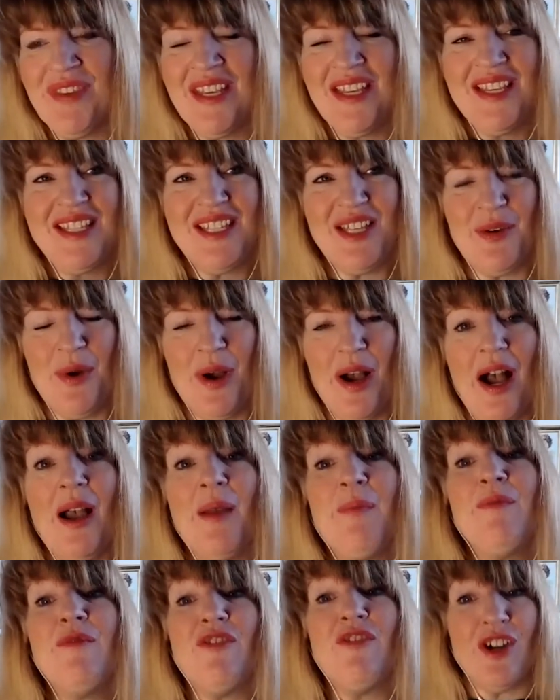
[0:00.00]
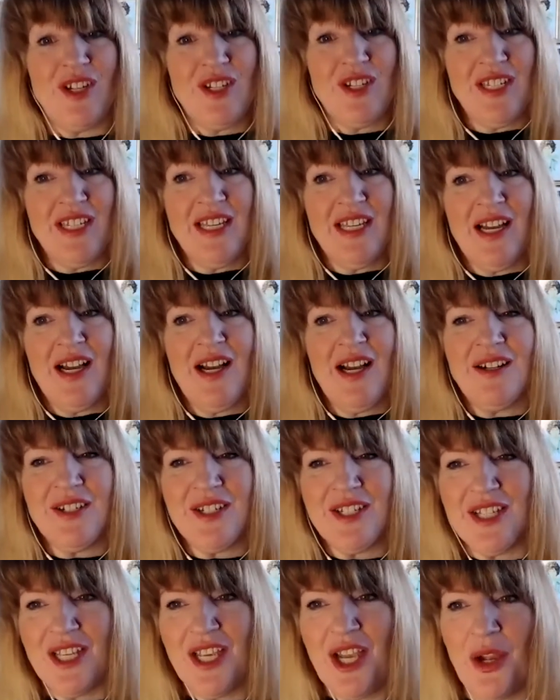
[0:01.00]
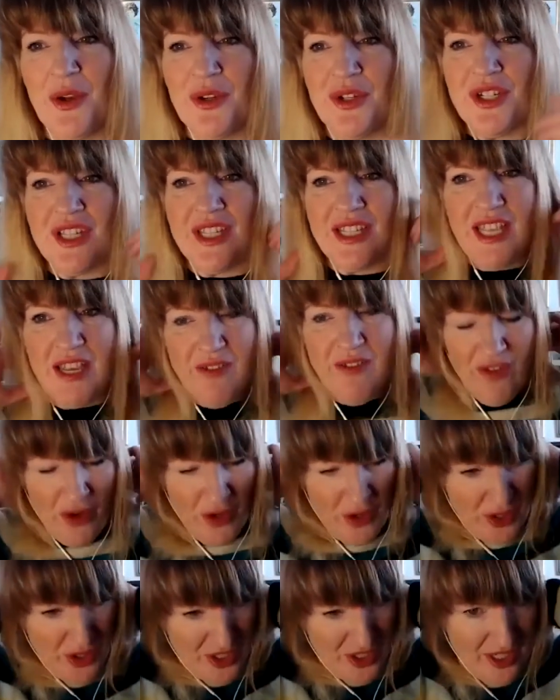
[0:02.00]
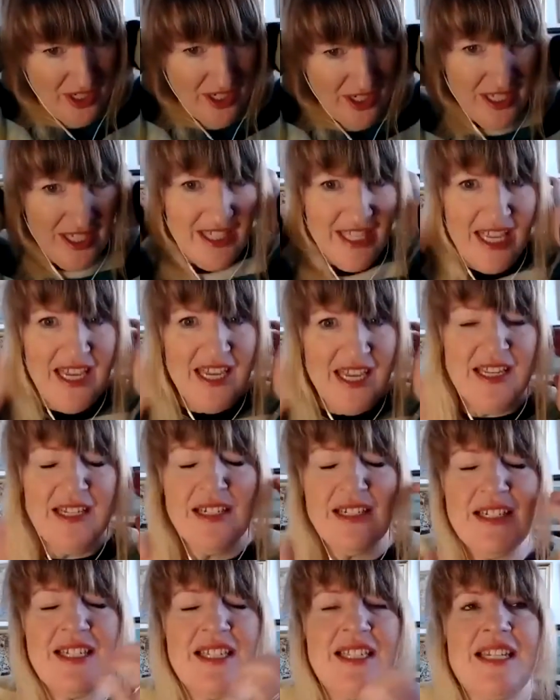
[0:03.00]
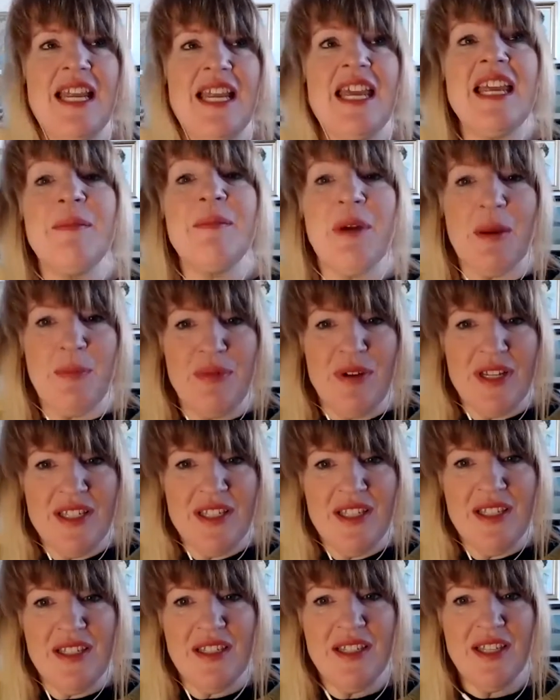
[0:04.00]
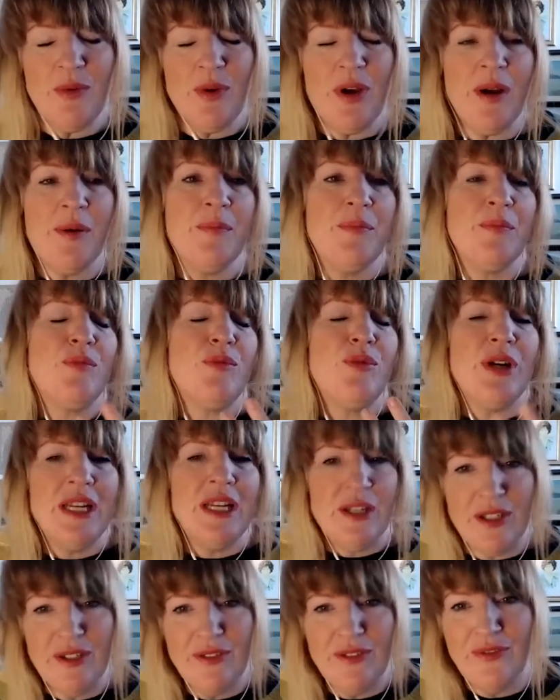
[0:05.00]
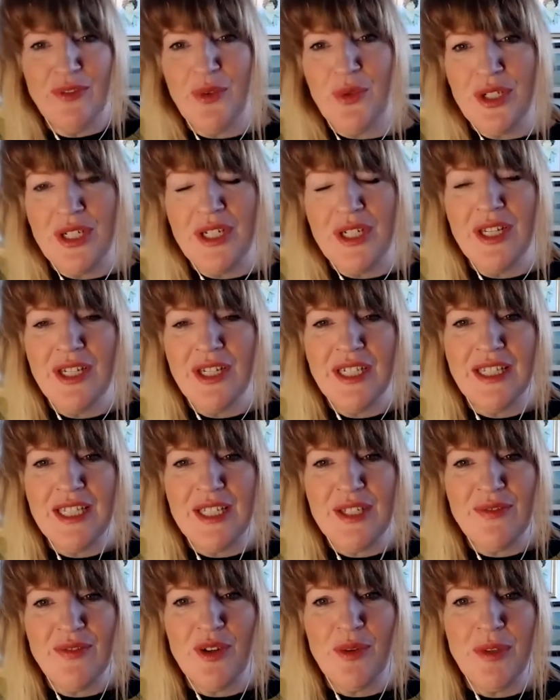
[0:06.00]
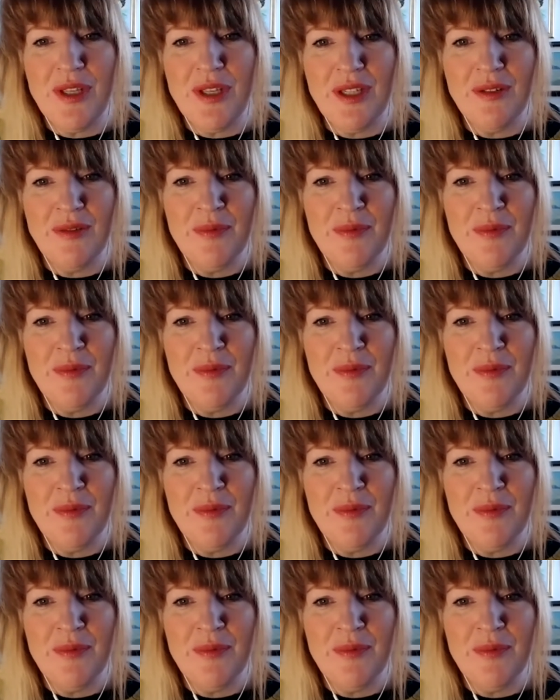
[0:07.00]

So I'm finding it hard as a coach to stay focused and to stay in my presence. So I'm really looking forward to learning this from you.